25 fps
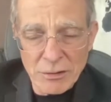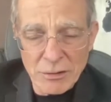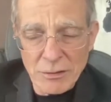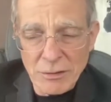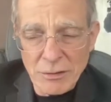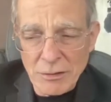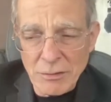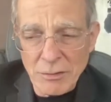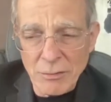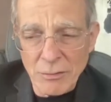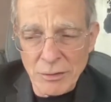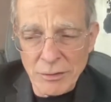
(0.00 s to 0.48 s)

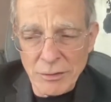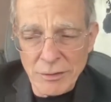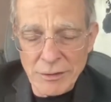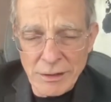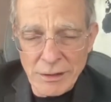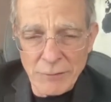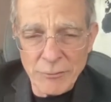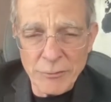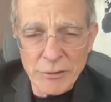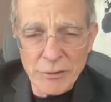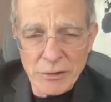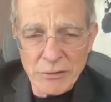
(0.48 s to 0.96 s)
the
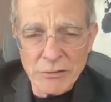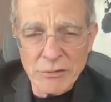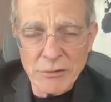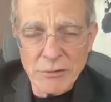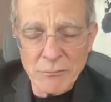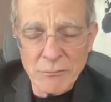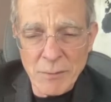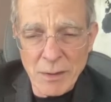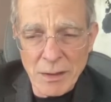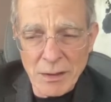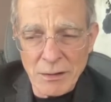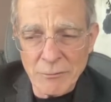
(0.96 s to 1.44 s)

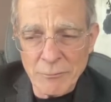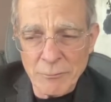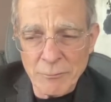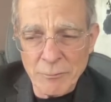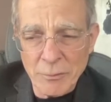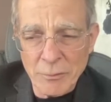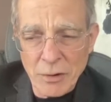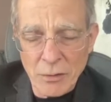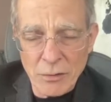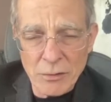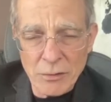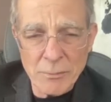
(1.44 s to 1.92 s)
definition of
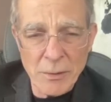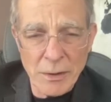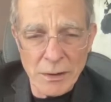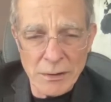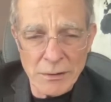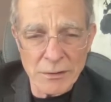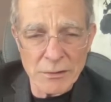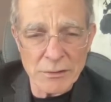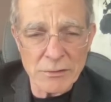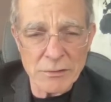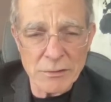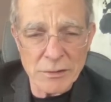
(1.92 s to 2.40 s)

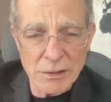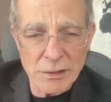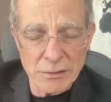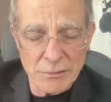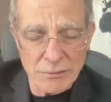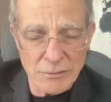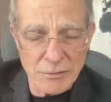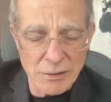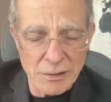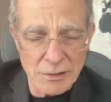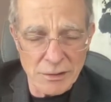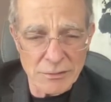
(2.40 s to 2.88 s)
codependence is
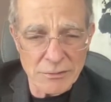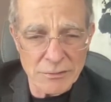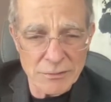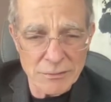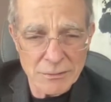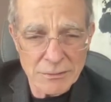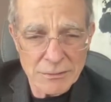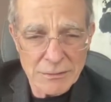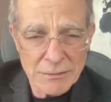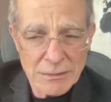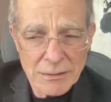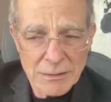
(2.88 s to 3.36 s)
this:
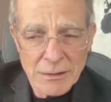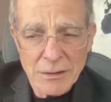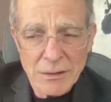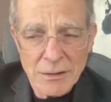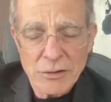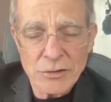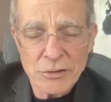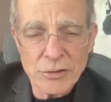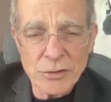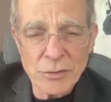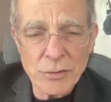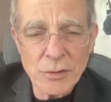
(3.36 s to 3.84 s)

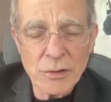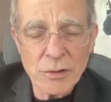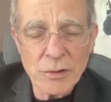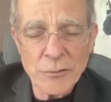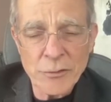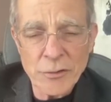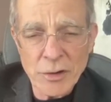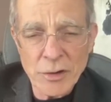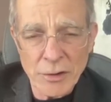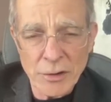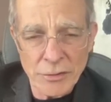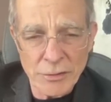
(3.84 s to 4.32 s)
doing
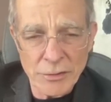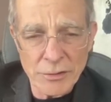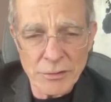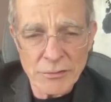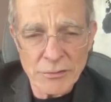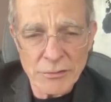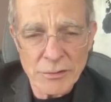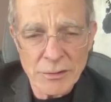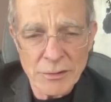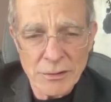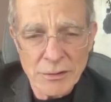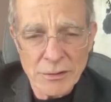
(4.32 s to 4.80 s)
for
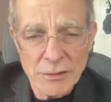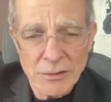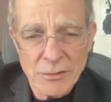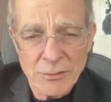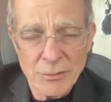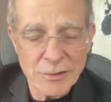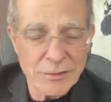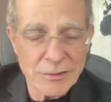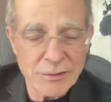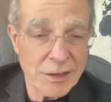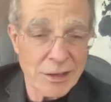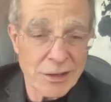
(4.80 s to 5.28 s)
others
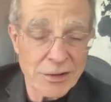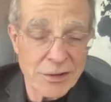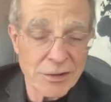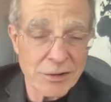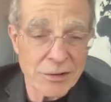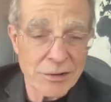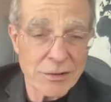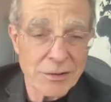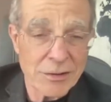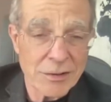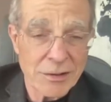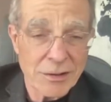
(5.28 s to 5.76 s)
what they
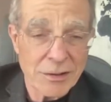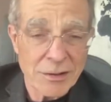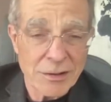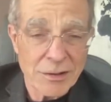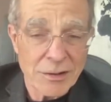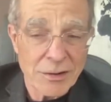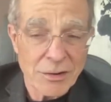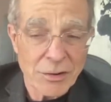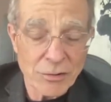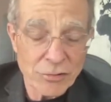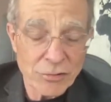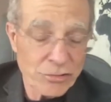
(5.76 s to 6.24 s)
could
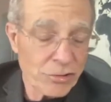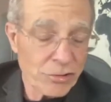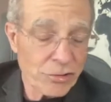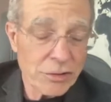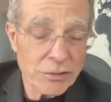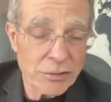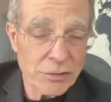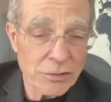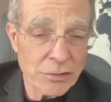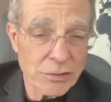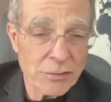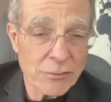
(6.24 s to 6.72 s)
or should
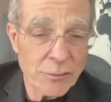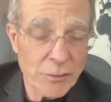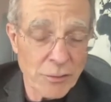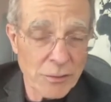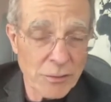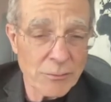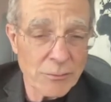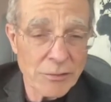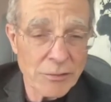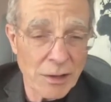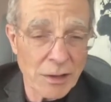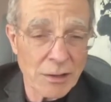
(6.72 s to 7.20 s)
do for
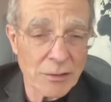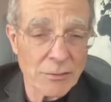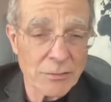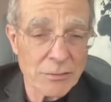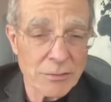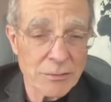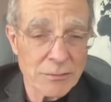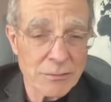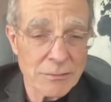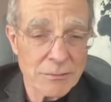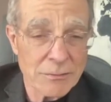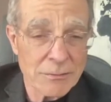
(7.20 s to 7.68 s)
themselves.
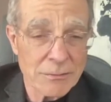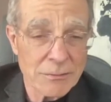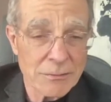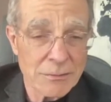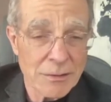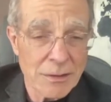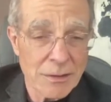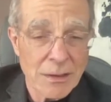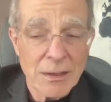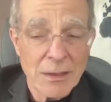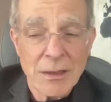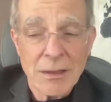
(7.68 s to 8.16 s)

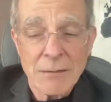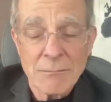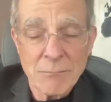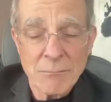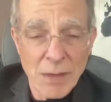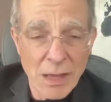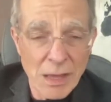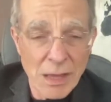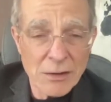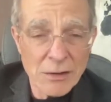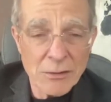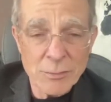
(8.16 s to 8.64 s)

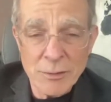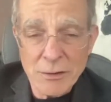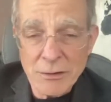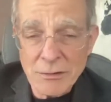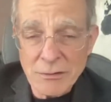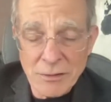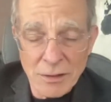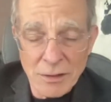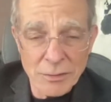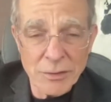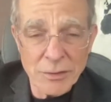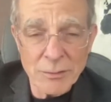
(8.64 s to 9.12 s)
Management is
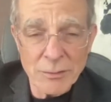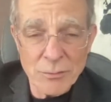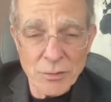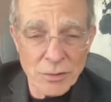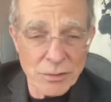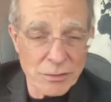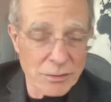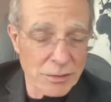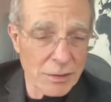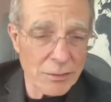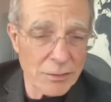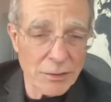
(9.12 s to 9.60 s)
nothing more
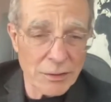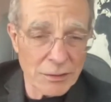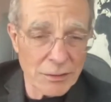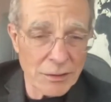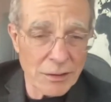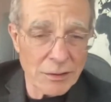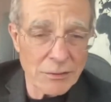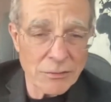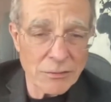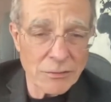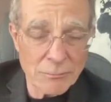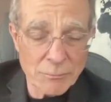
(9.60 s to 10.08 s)
and nothing
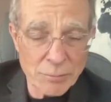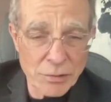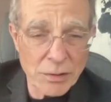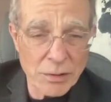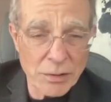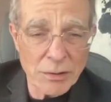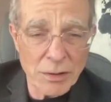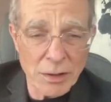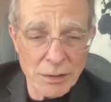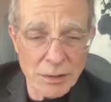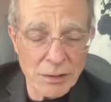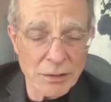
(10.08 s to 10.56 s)
less than
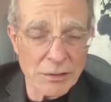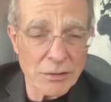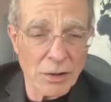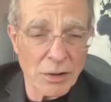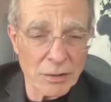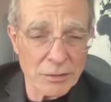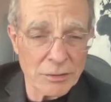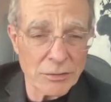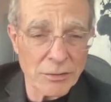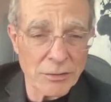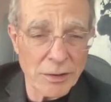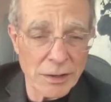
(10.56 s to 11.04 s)
pure
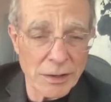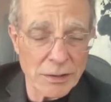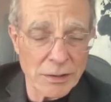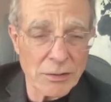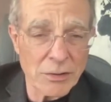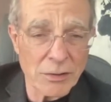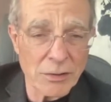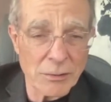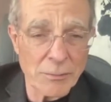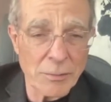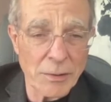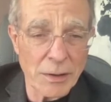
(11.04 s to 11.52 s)
unadulterated
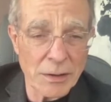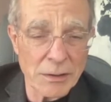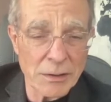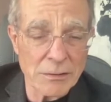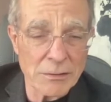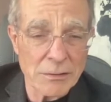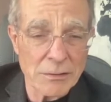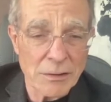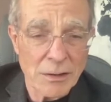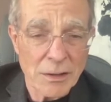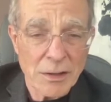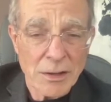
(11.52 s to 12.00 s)

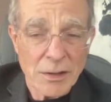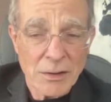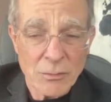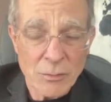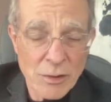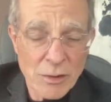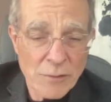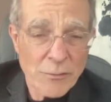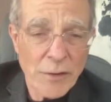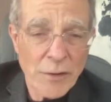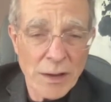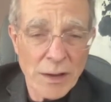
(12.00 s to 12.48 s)
codependence.
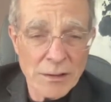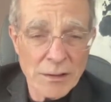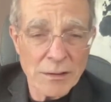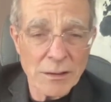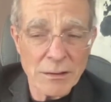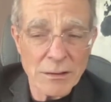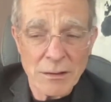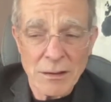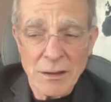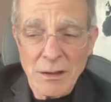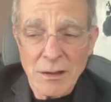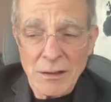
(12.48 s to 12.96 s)
We find
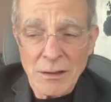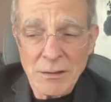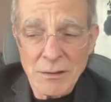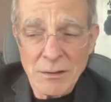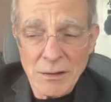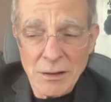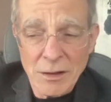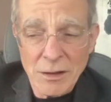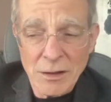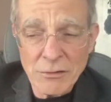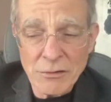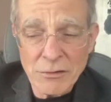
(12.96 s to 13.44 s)
that
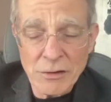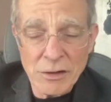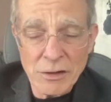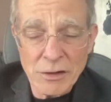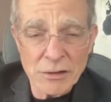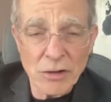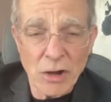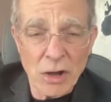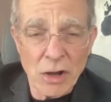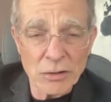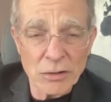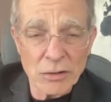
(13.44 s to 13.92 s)
here's an
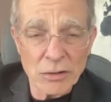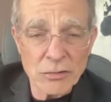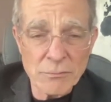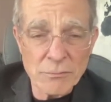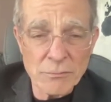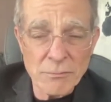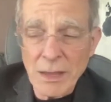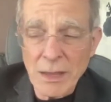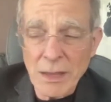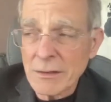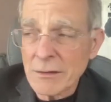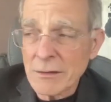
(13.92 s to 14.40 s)
adult who
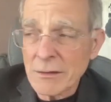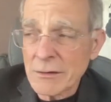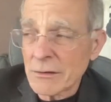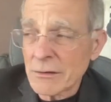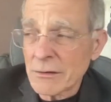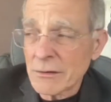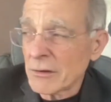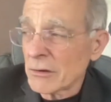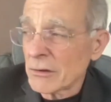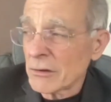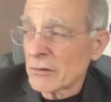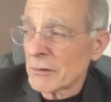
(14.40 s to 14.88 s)
made the
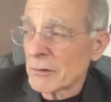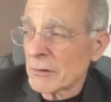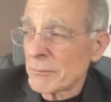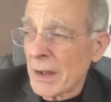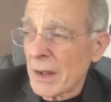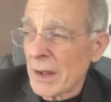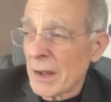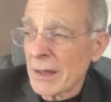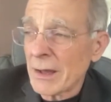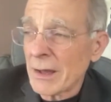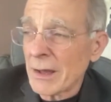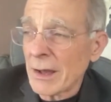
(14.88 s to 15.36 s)
decision to
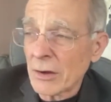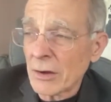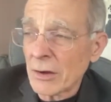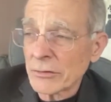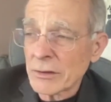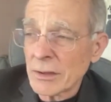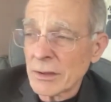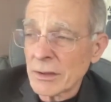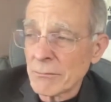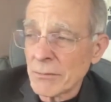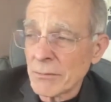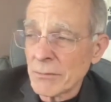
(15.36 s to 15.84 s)
buy a house,
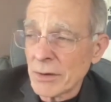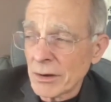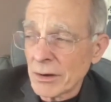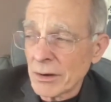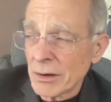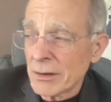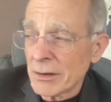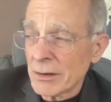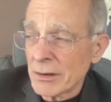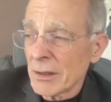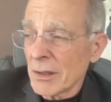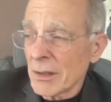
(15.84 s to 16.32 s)
get
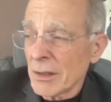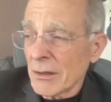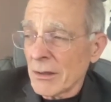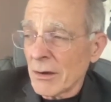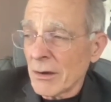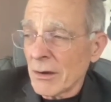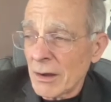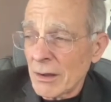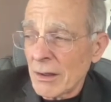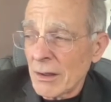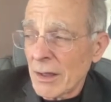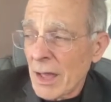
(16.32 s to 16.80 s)
married,
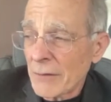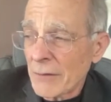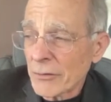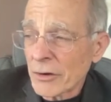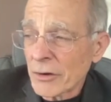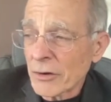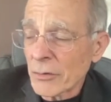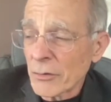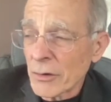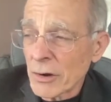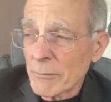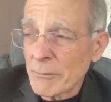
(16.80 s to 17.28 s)
have a
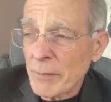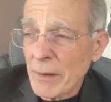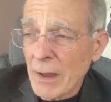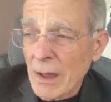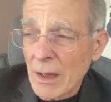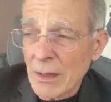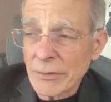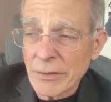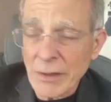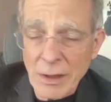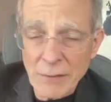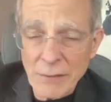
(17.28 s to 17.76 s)
career
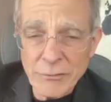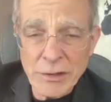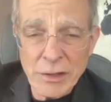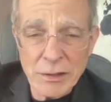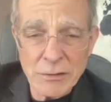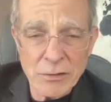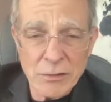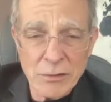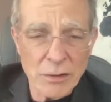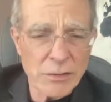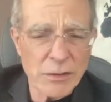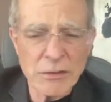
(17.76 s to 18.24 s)
path, have
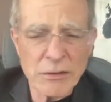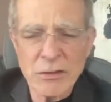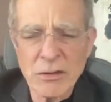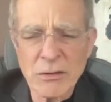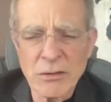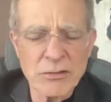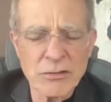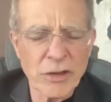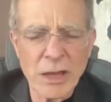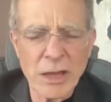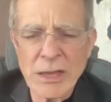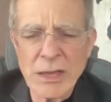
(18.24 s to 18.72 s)
kids, these
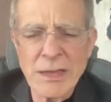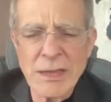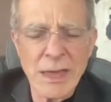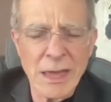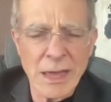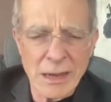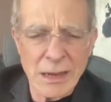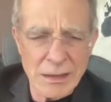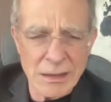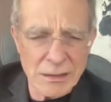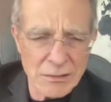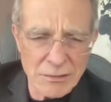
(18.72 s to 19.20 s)

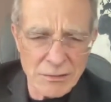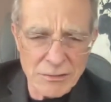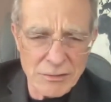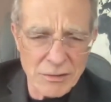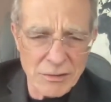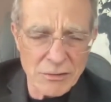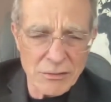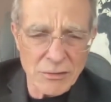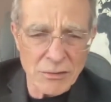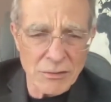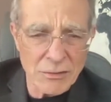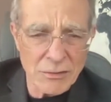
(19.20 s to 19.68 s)
gigantic
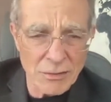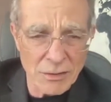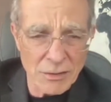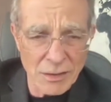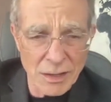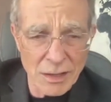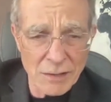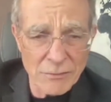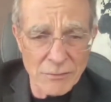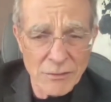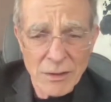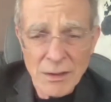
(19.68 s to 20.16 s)
decisions in
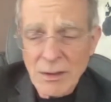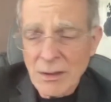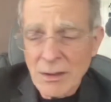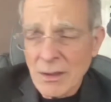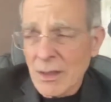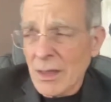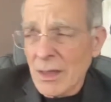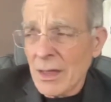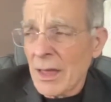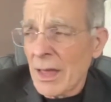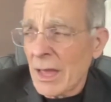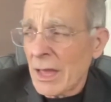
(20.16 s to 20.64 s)
life.
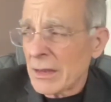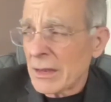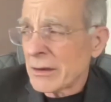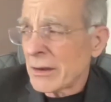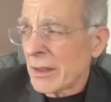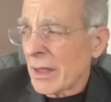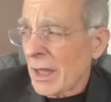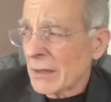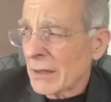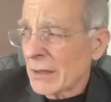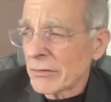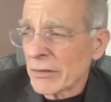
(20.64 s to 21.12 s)
And
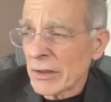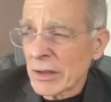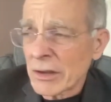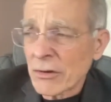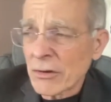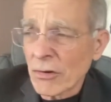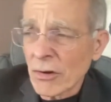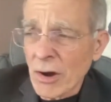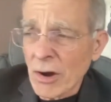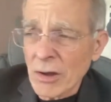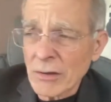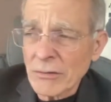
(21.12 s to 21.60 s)
as they
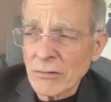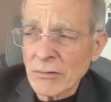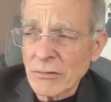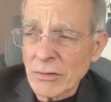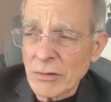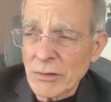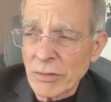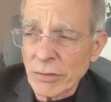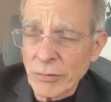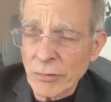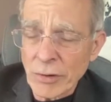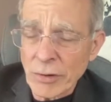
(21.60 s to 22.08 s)
cross
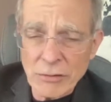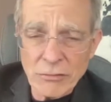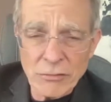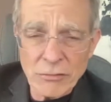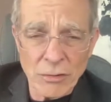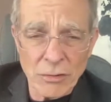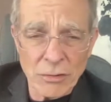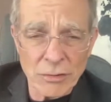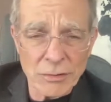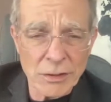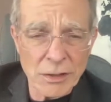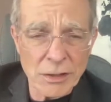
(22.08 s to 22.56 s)
the
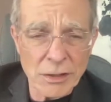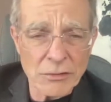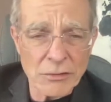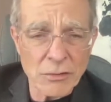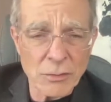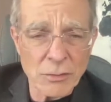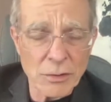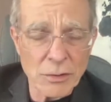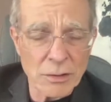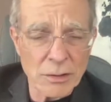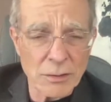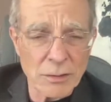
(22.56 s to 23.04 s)
threshold into
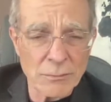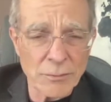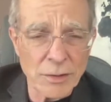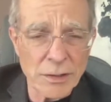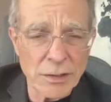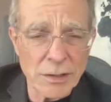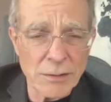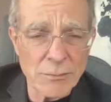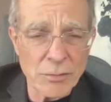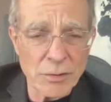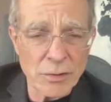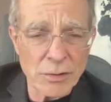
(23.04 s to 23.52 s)
work on
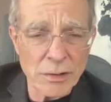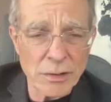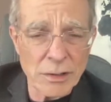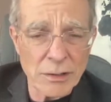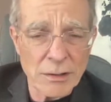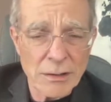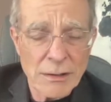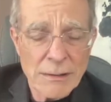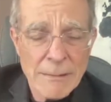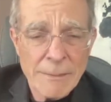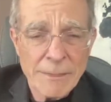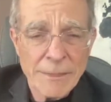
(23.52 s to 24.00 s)
Monday morning,
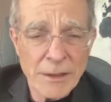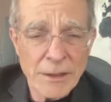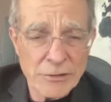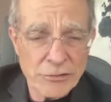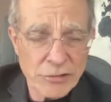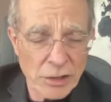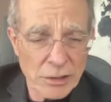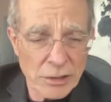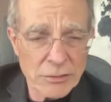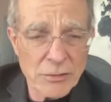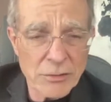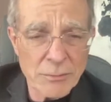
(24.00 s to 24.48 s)
they
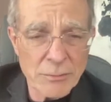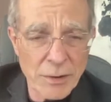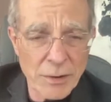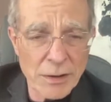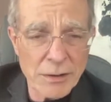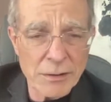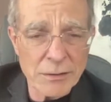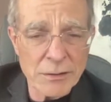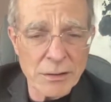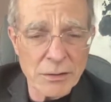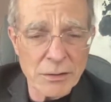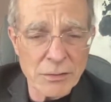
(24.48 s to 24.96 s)
check their brain
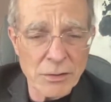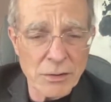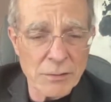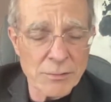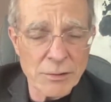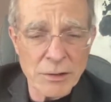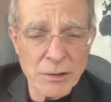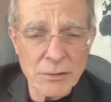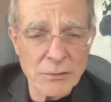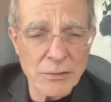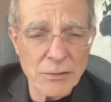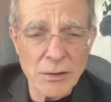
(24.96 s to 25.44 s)
at the door
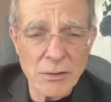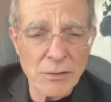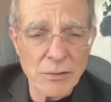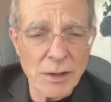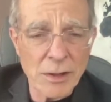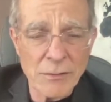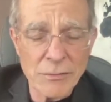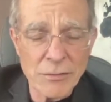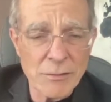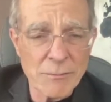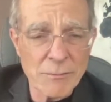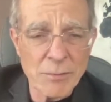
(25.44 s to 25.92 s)
because they don't
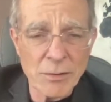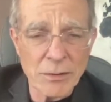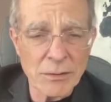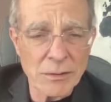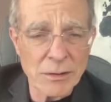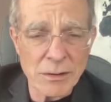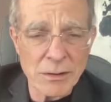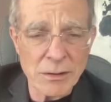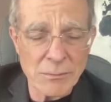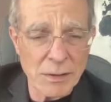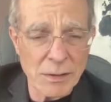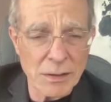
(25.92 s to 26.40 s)
have the
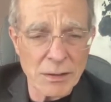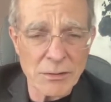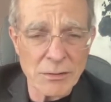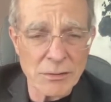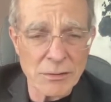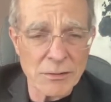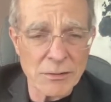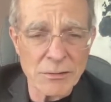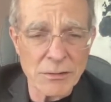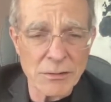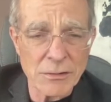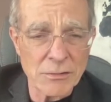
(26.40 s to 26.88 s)
ability to make good
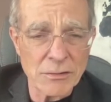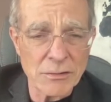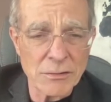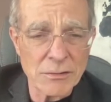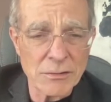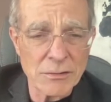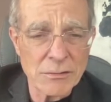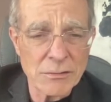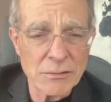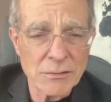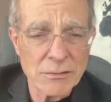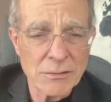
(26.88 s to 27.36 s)

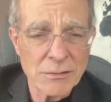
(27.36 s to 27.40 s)
decisions.